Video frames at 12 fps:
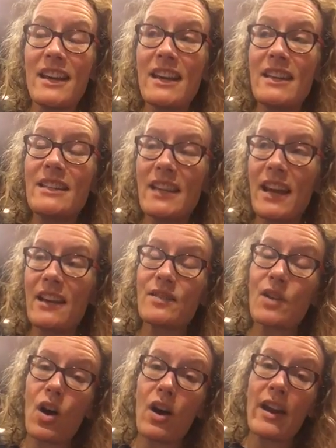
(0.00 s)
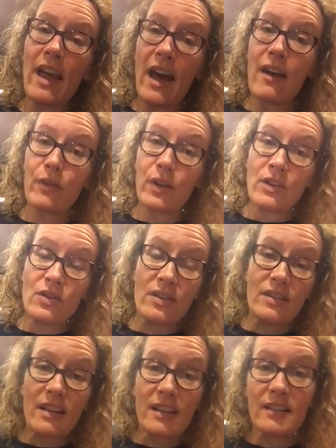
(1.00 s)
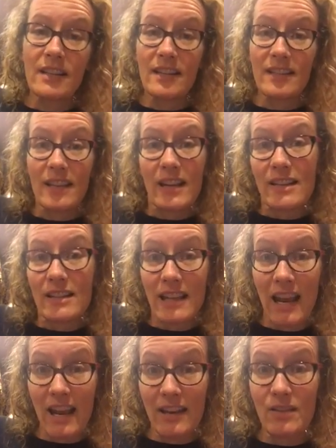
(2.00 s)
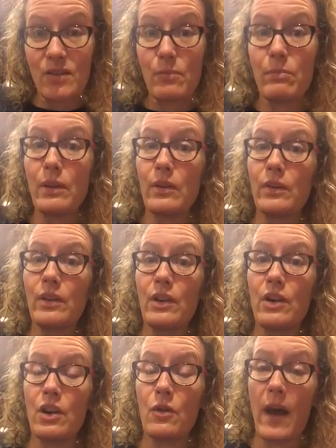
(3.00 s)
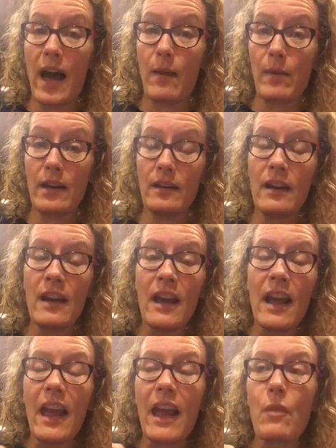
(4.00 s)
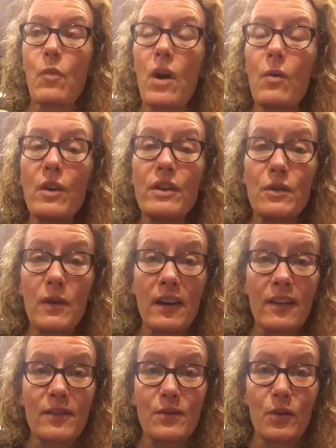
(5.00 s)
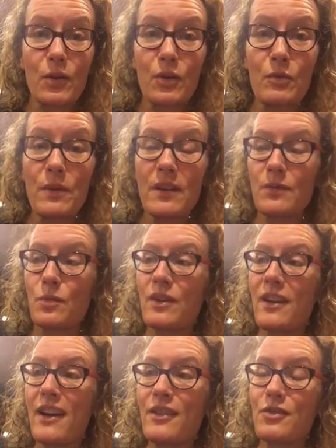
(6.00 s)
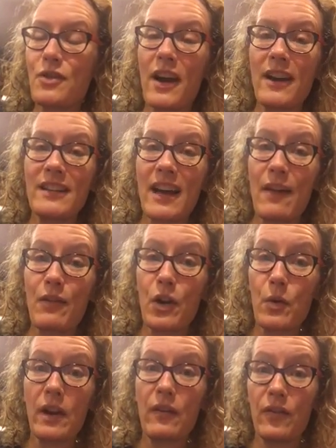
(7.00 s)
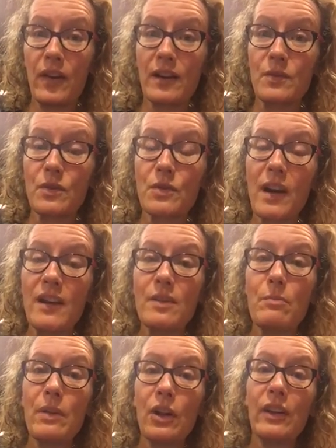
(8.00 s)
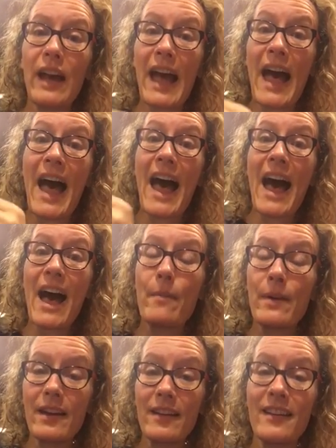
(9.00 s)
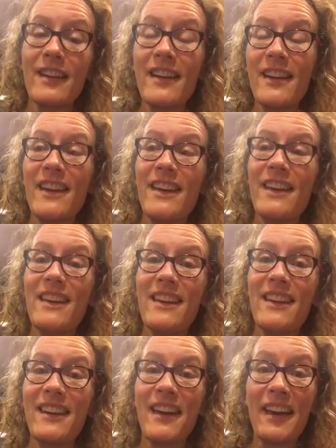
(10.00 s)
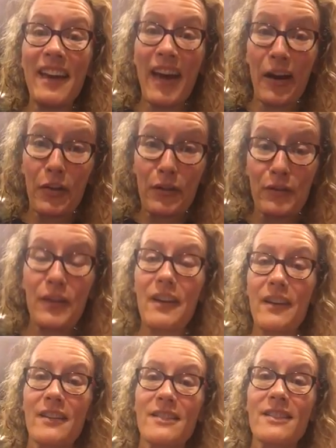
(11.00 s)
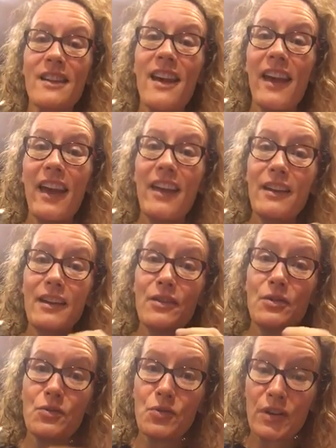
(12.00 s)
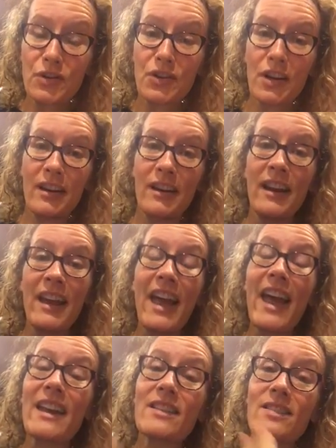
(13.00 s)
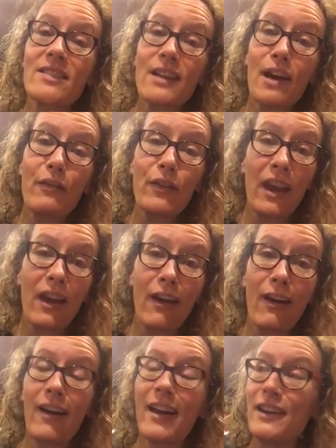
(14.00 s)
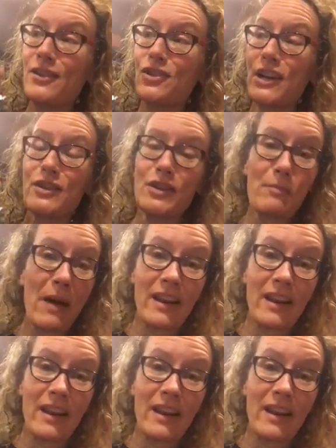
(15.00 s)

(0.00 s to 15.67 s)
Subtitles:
It takes, on average, 66 days to build a new habit. And what we're doing in this group is we're not trying to have a quick fix. We're trying to build a habit in health and fitness and in nutrition and in self-care and in changing